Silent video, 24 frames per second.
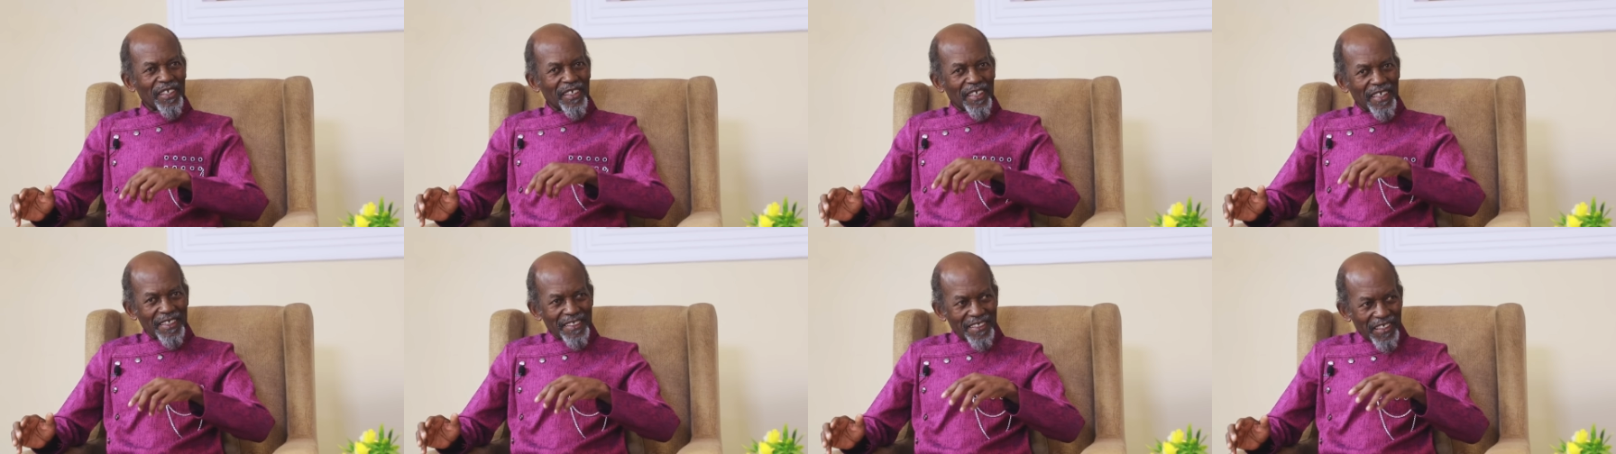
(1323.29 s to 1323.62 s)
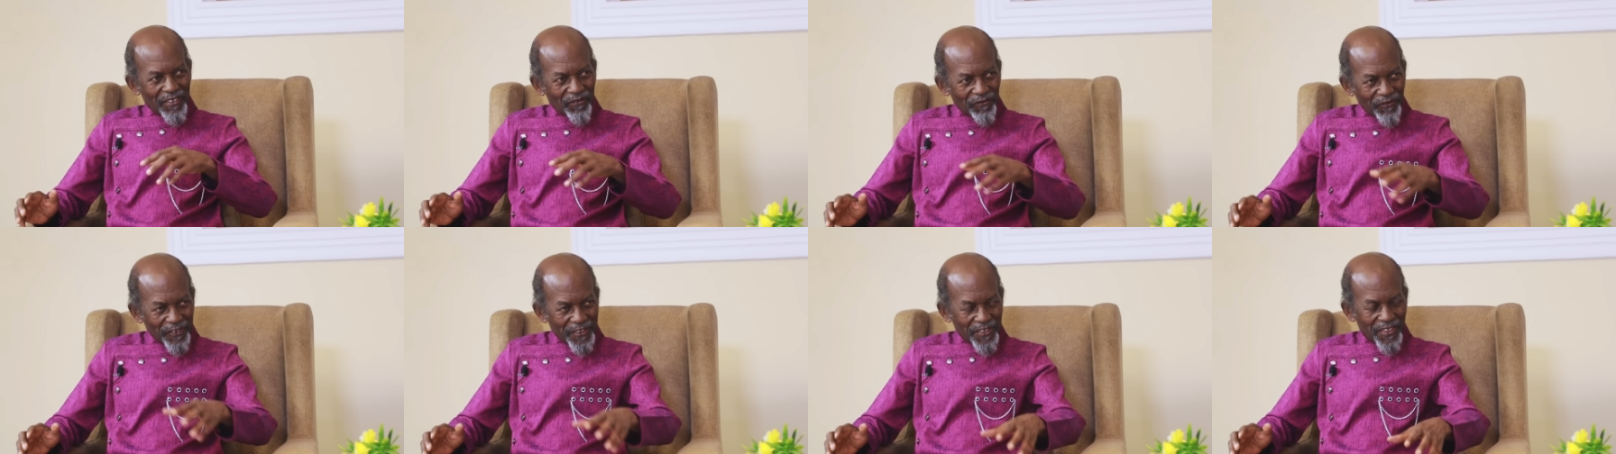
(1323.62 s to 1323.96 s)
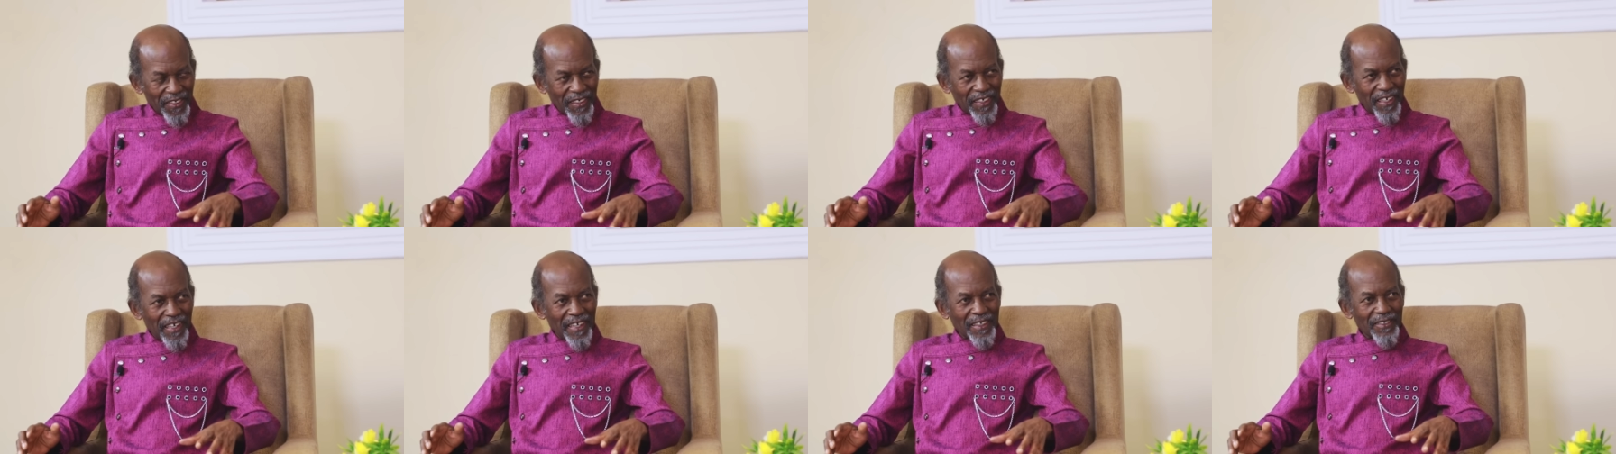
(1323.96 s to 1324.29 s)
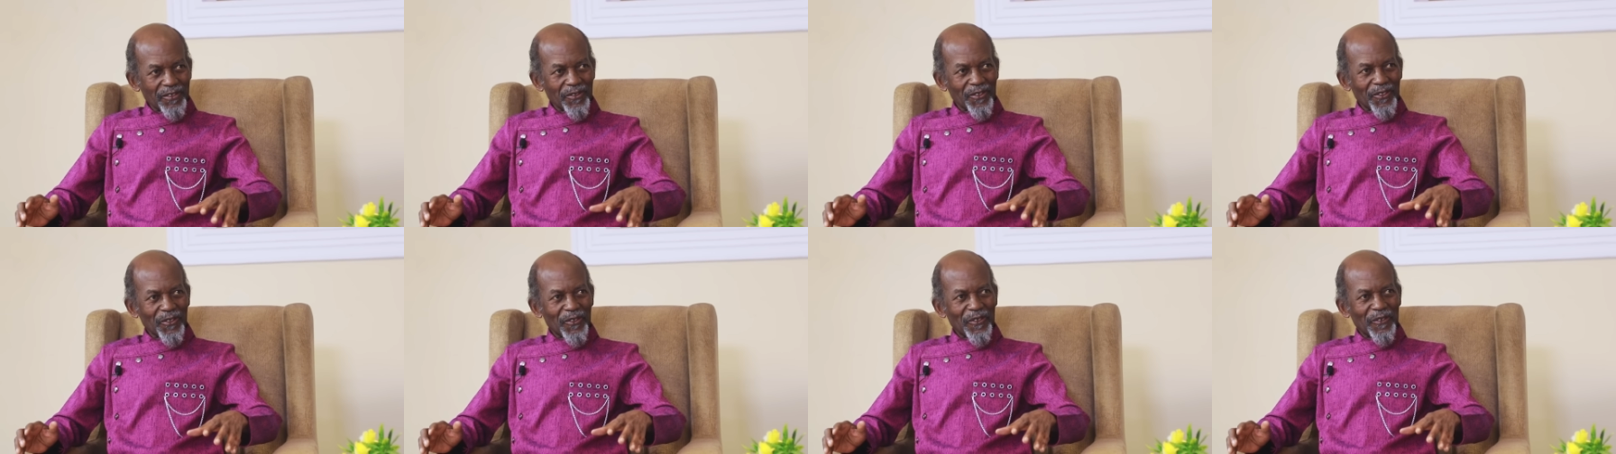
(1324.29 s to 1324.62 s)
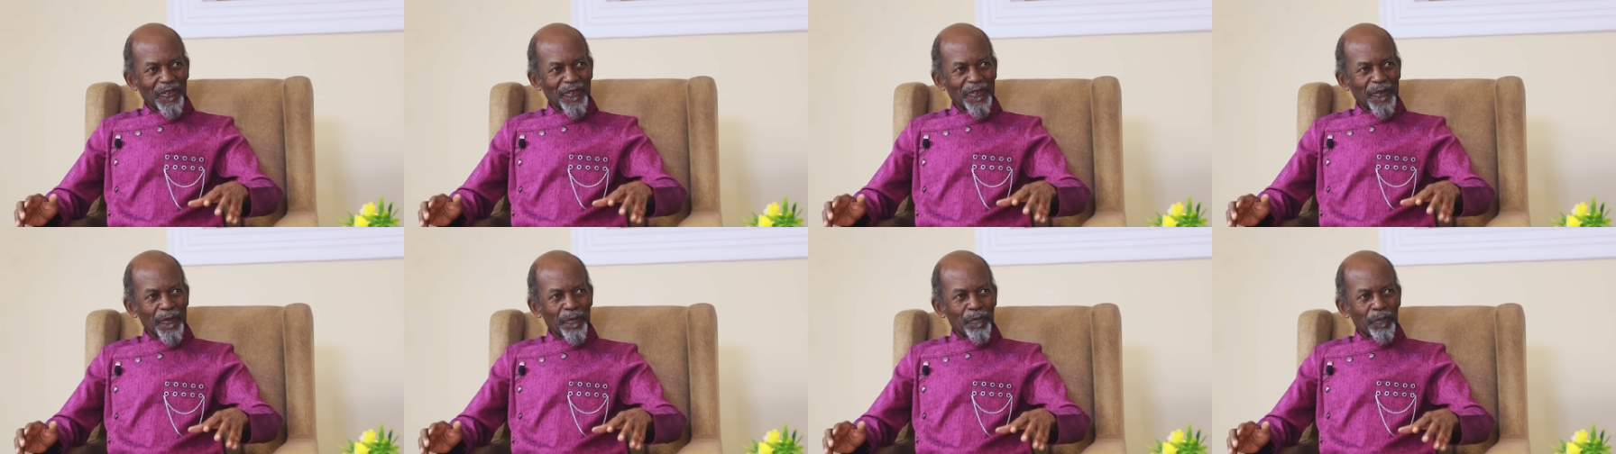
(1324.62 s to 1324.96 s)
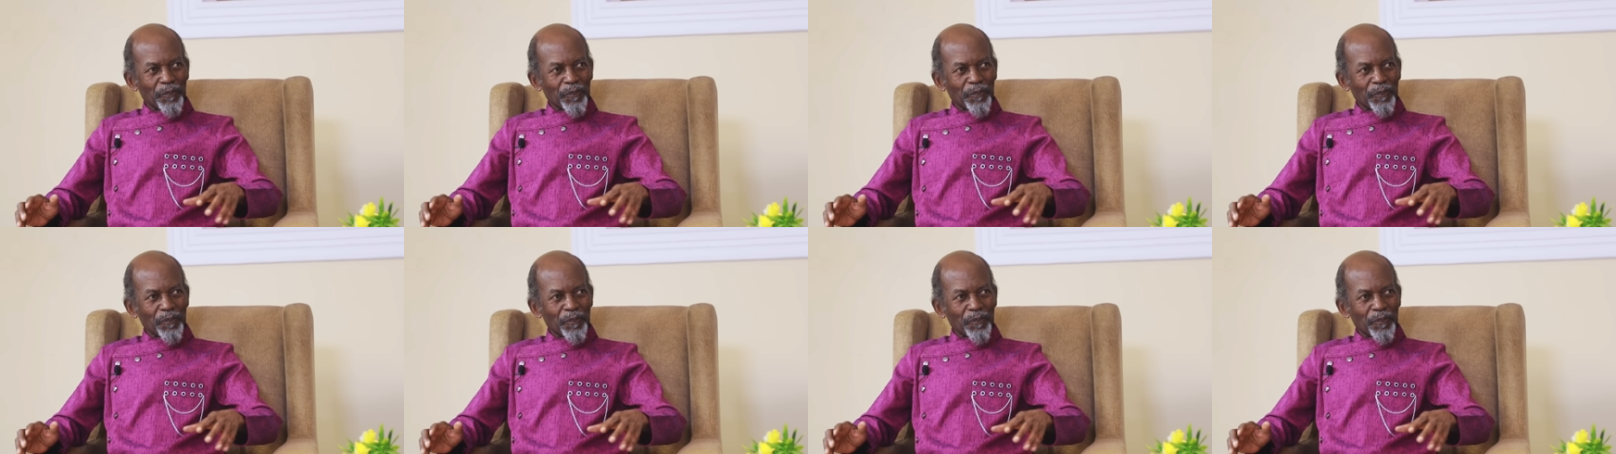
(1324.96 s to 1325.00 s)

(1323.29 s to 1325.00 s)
and the physical zone.